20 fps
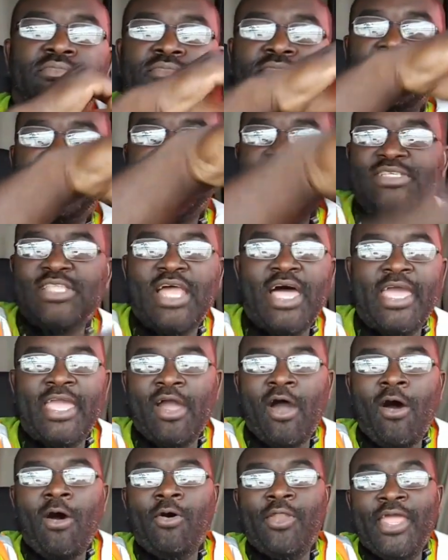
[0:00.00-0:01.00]
Because like
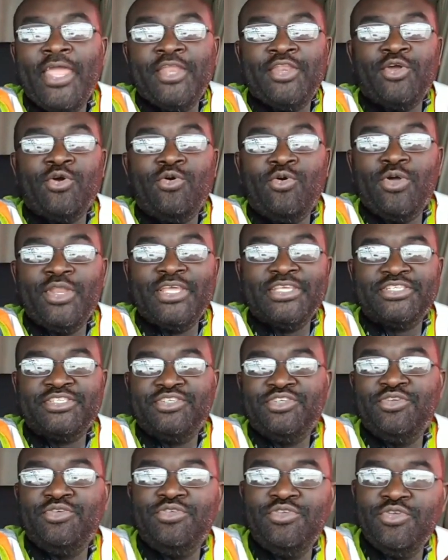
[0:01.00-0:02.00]
all they doing is
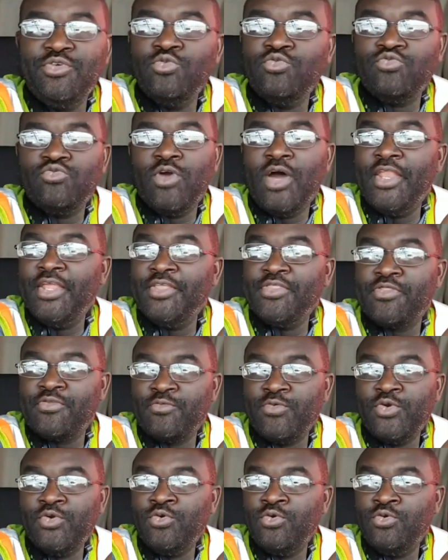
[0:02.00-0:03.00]
you running
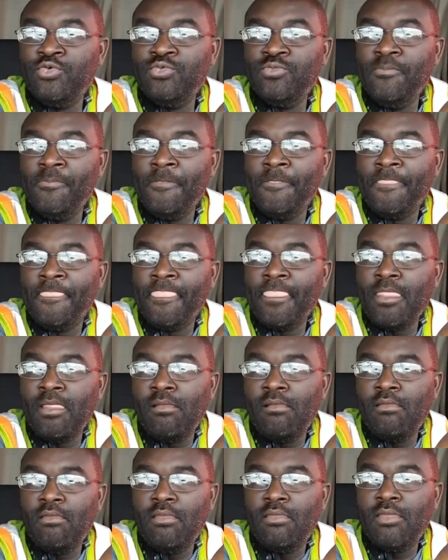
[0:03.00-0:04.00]
through
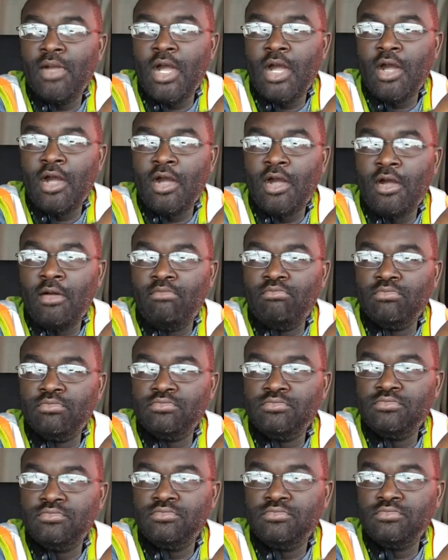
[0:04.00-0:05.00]

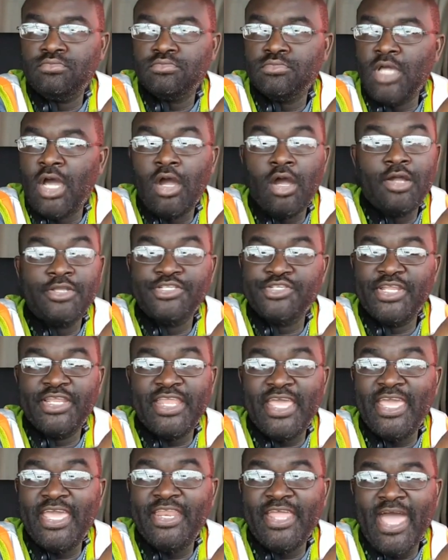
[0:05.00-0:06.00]

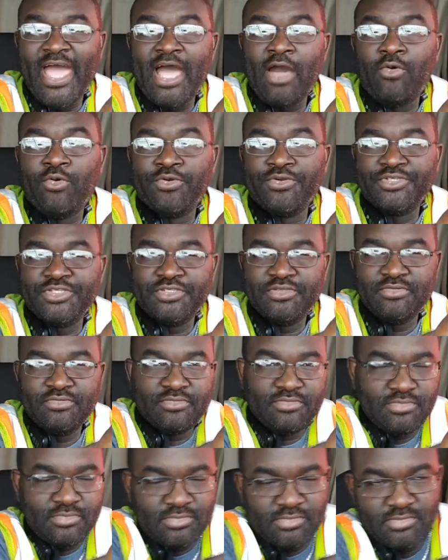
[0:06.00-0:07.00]
180 hours.
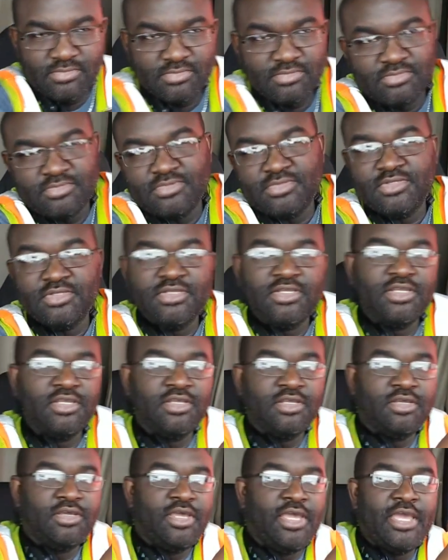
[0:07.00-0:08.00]

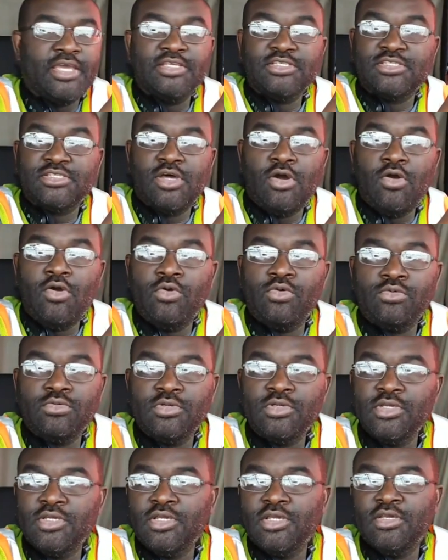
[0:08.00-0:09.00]
And so
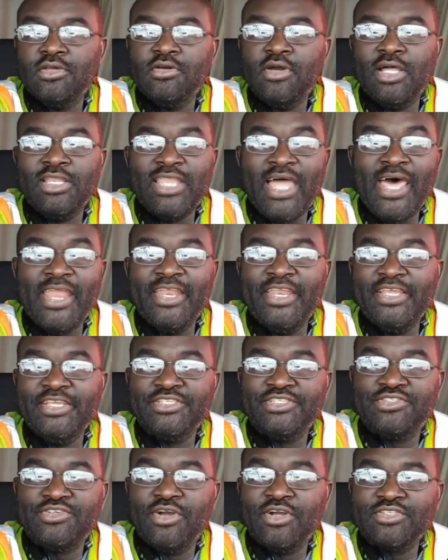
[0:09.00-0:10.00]
a lot of
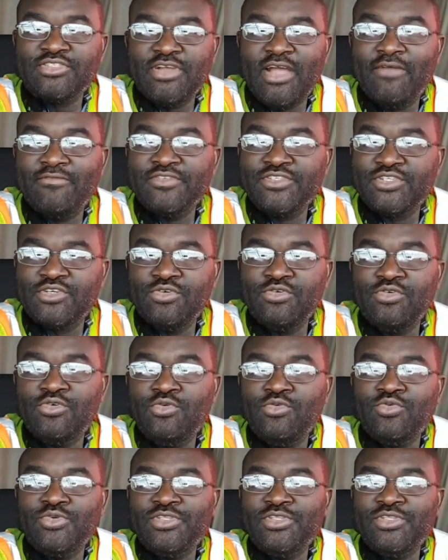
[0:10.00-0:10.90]
these truck driving schools,